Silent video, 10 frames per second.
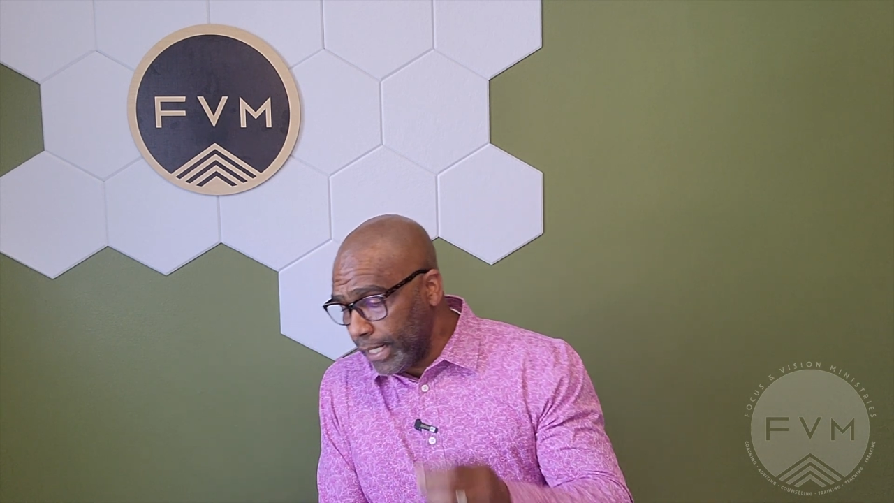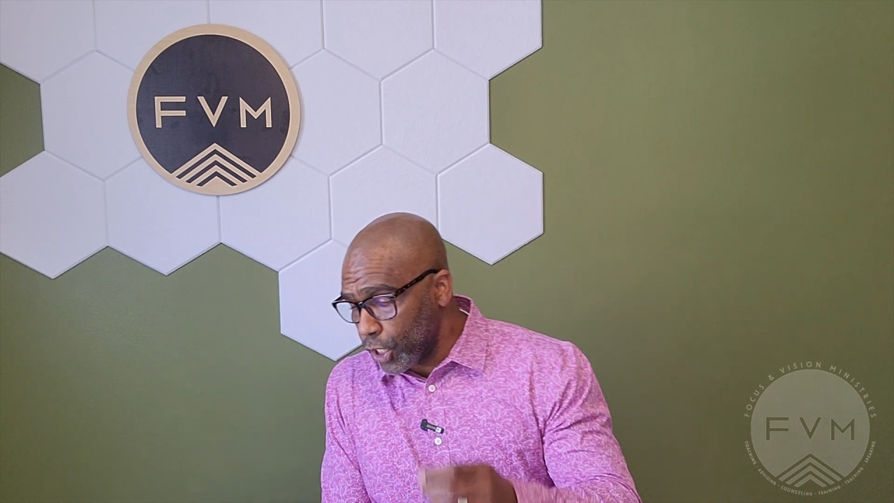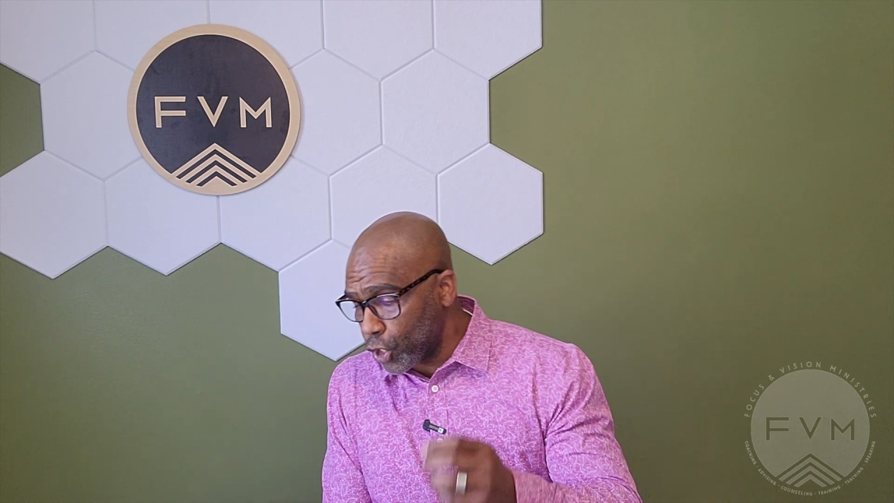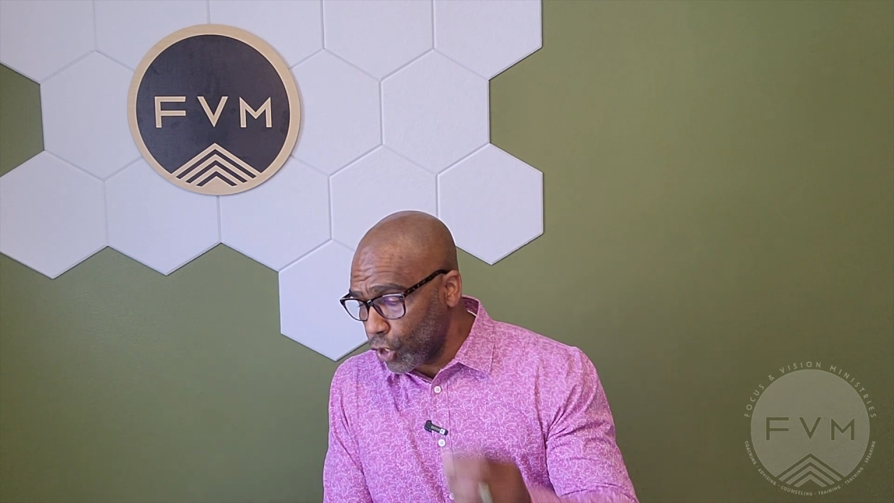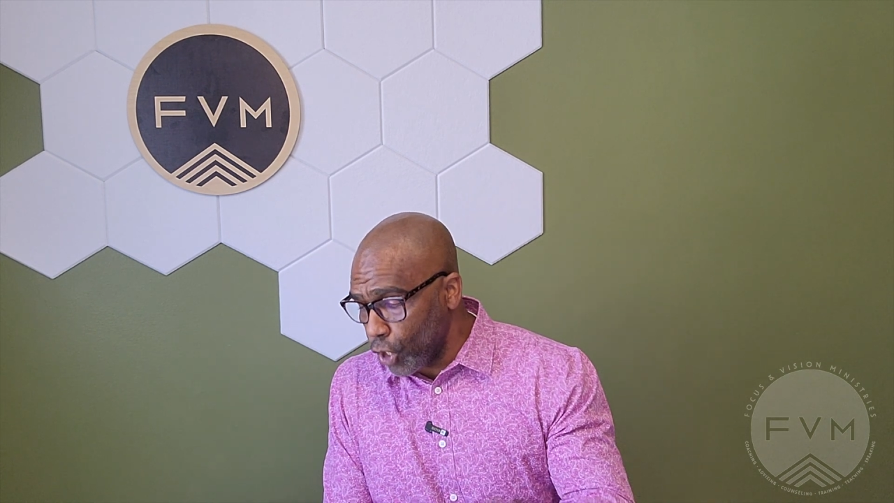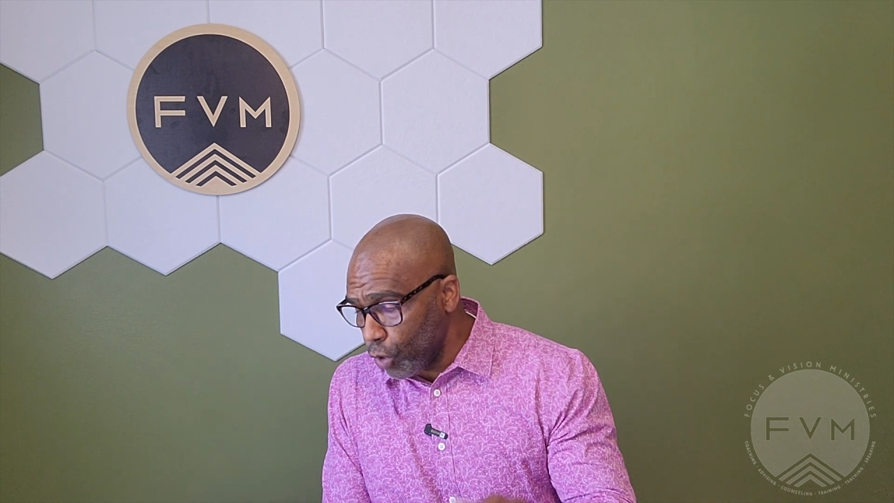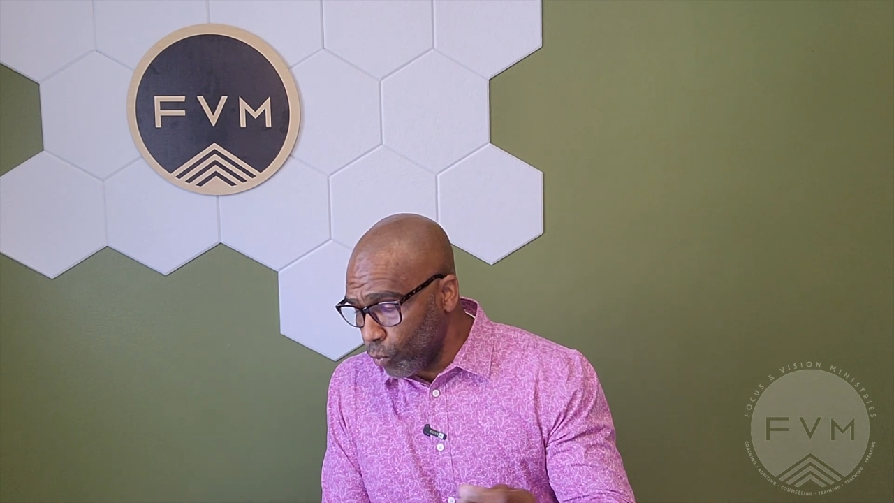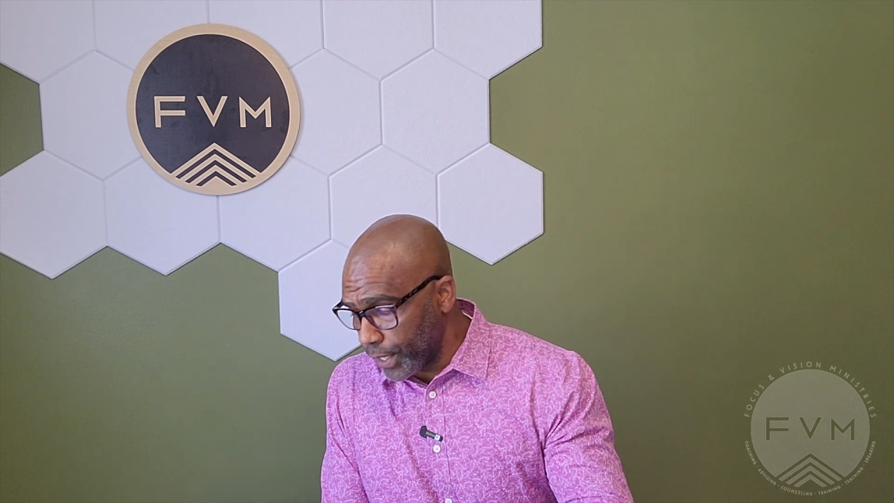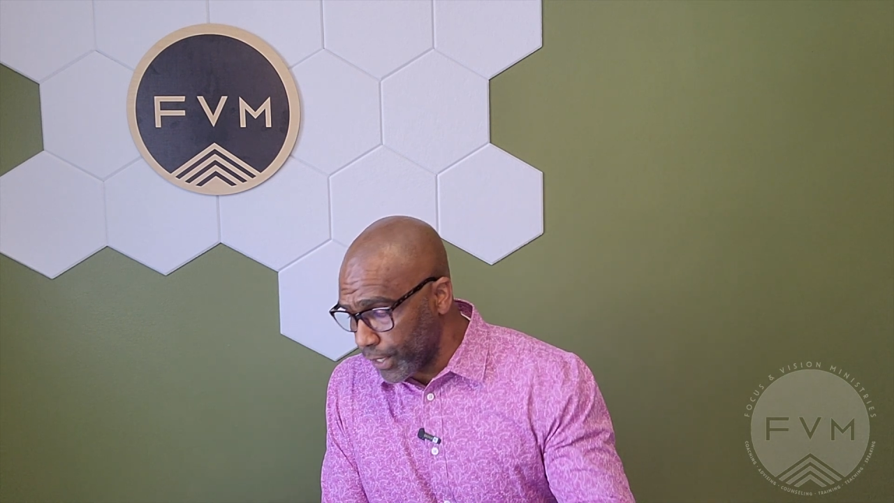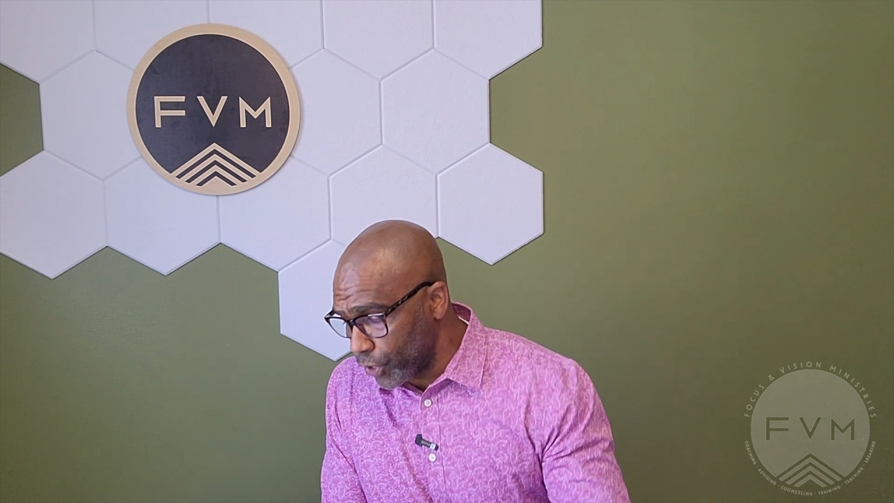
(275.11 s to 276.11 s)
discern
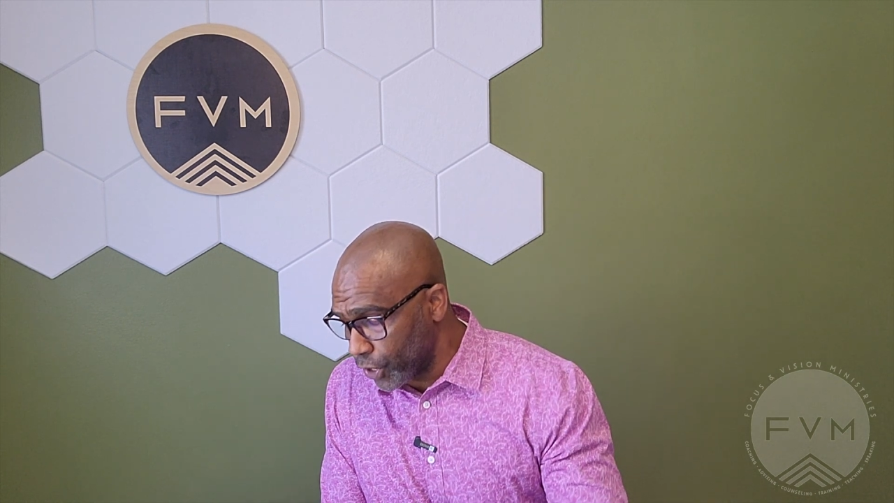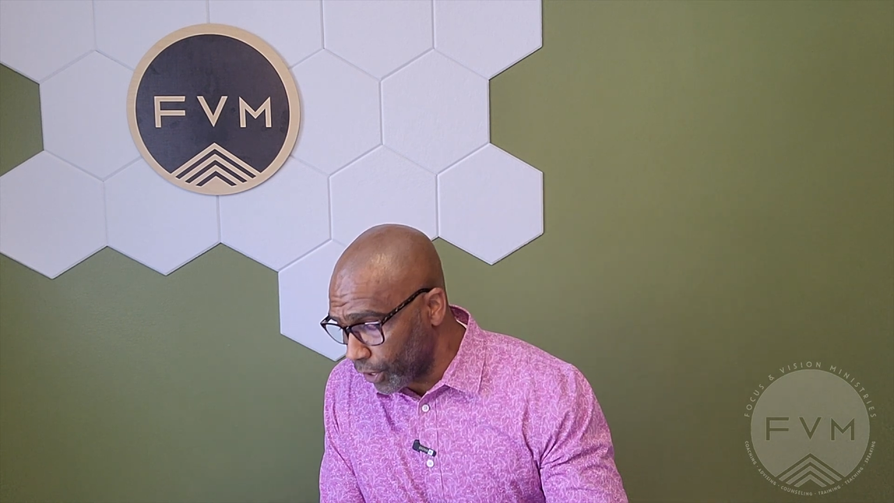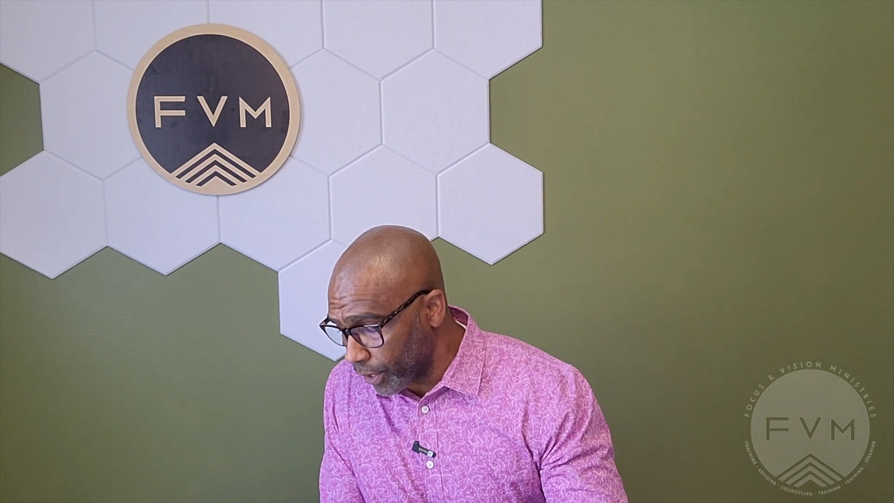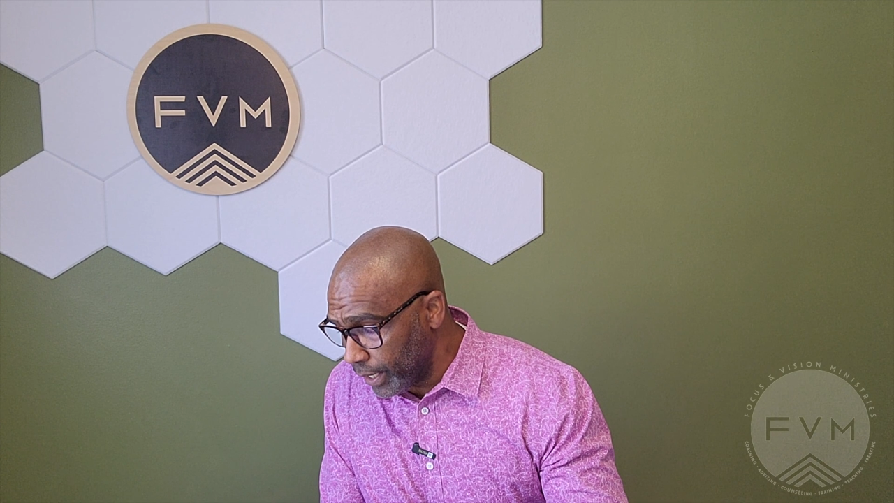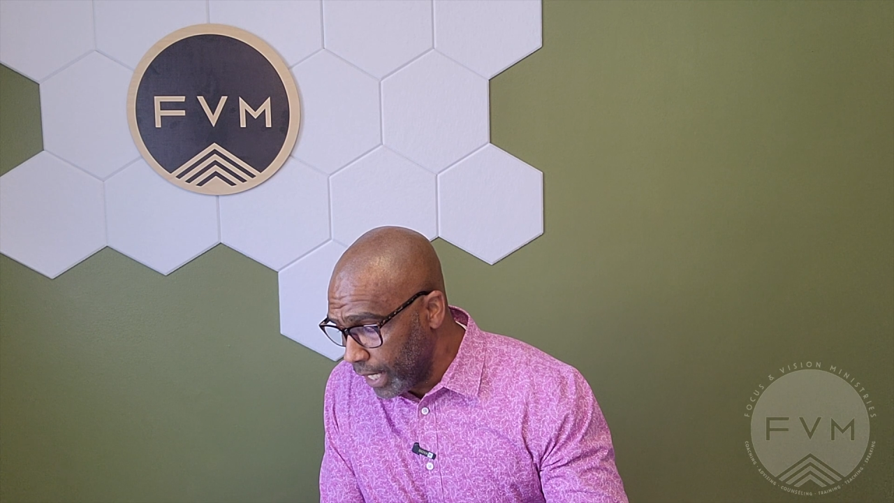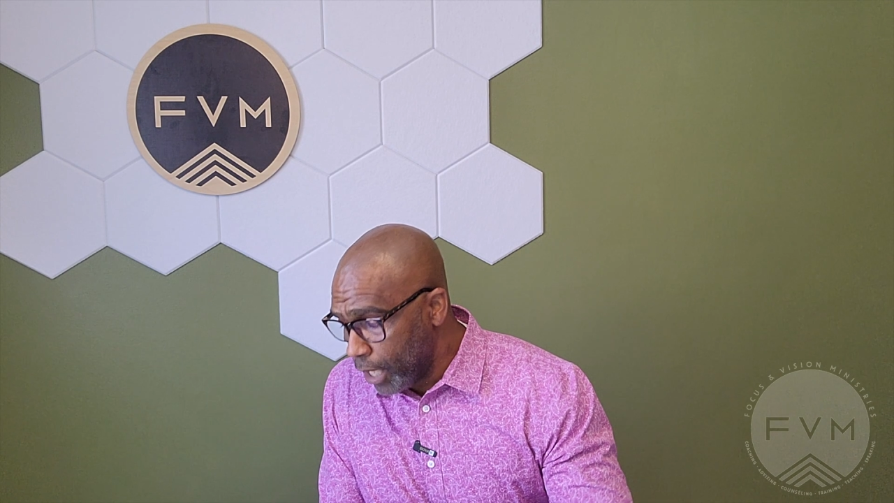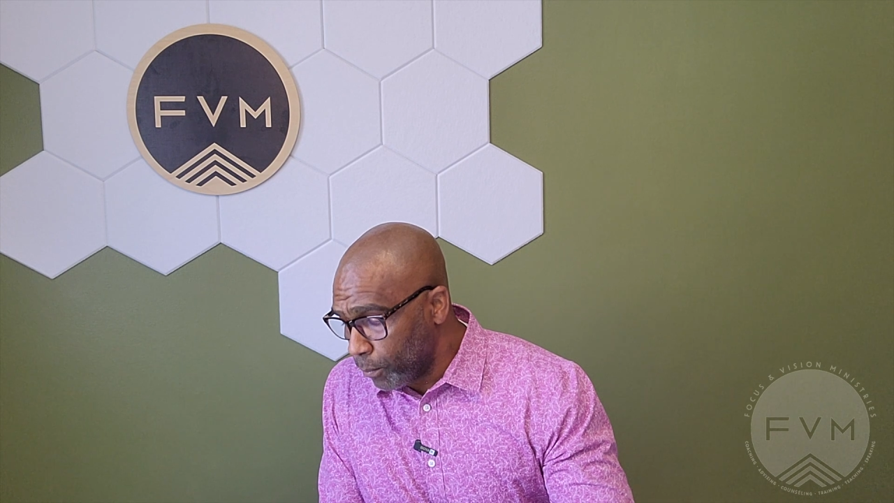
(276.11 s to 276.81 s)
what is good,